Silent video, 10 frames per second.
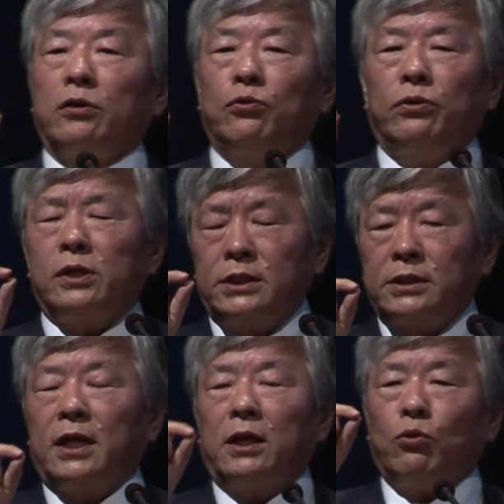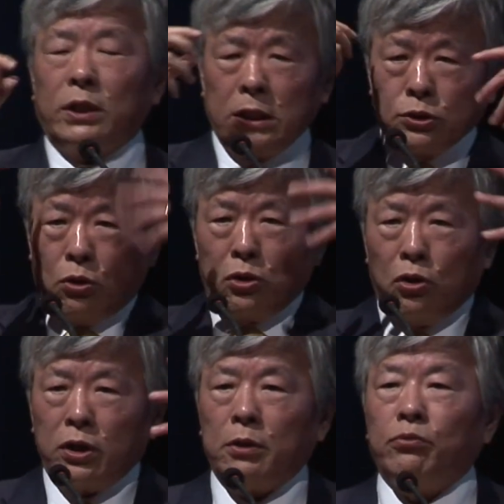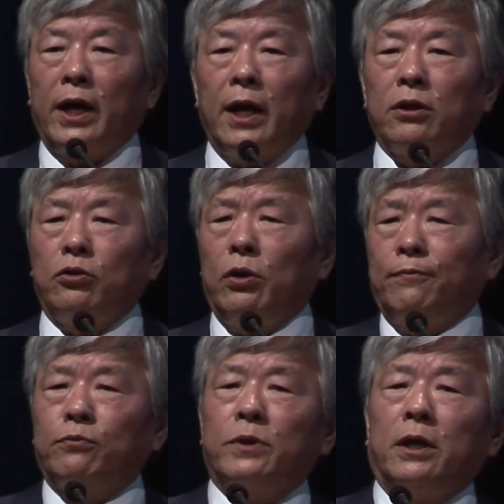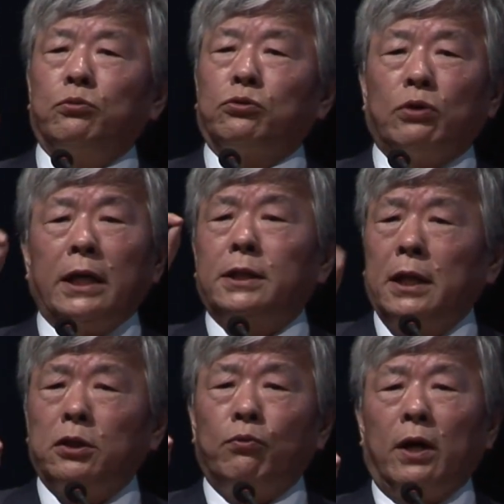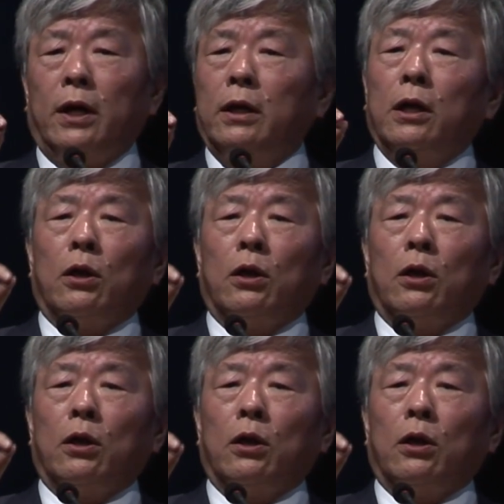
want to understand what is going on in the brain, you have to be able to identify